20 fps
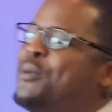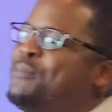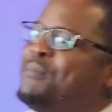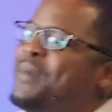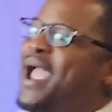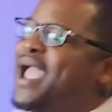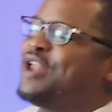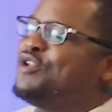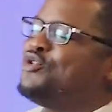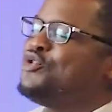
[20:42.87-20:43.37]

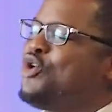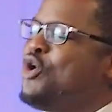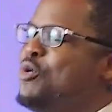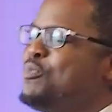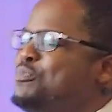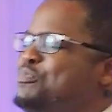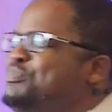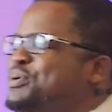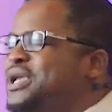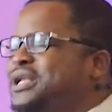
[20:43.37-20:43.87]
we may
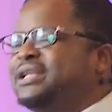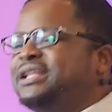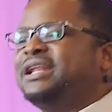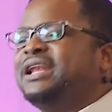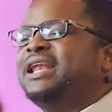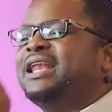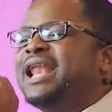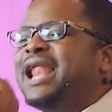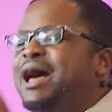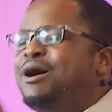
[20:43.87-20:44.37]
not be
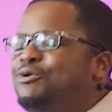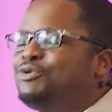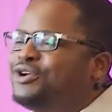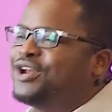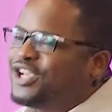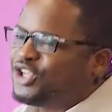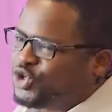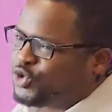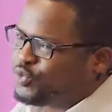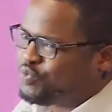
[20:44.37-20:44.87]
the
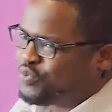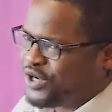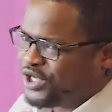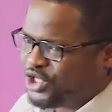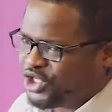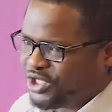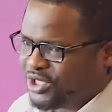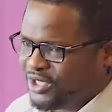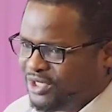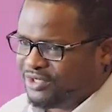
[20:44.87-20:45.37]
loudest
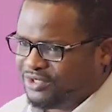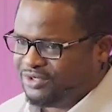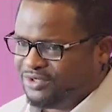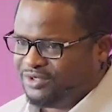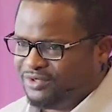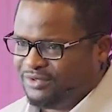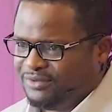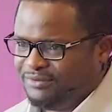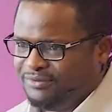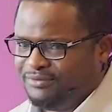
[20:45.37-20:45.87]

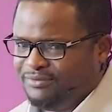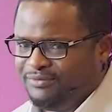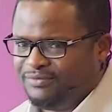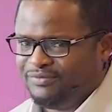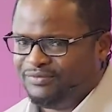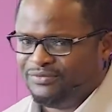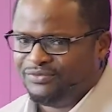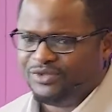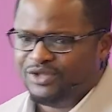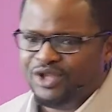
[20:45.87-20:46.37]
preachers.
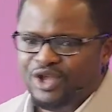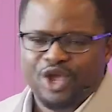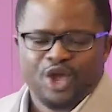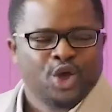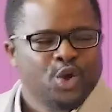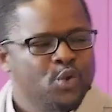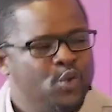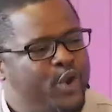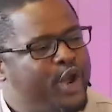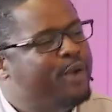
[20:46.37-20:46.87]

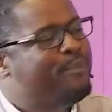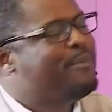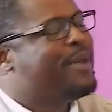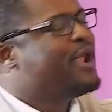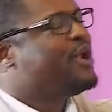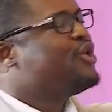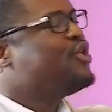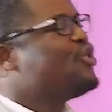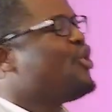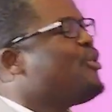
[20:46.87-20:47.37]
We
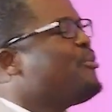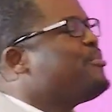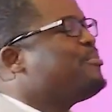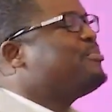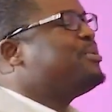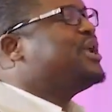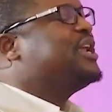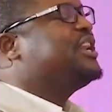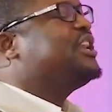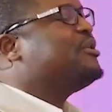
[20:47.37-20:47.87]
may
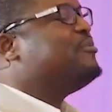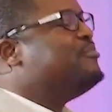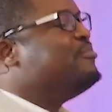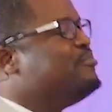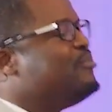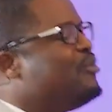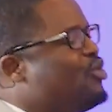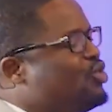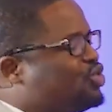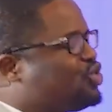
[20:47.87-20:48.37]
not be the
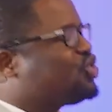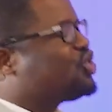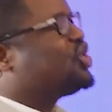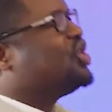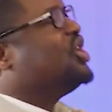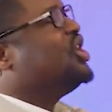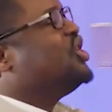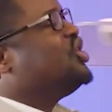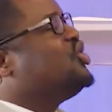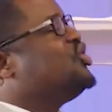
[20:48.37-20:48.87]

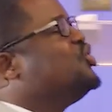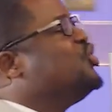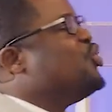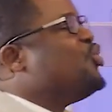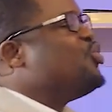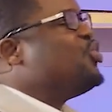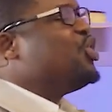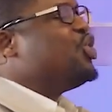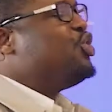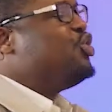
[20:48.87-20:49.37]
most, you
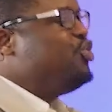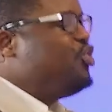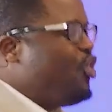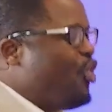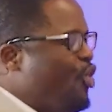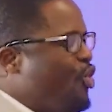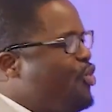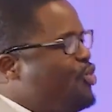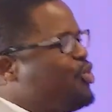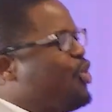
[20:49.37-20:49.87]
know,
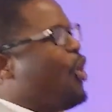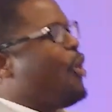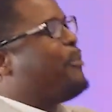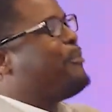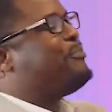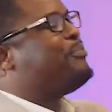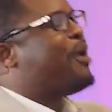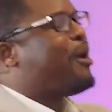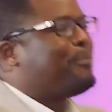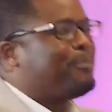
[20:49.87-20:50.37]
known
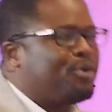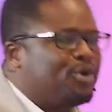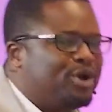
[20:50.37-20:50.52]
or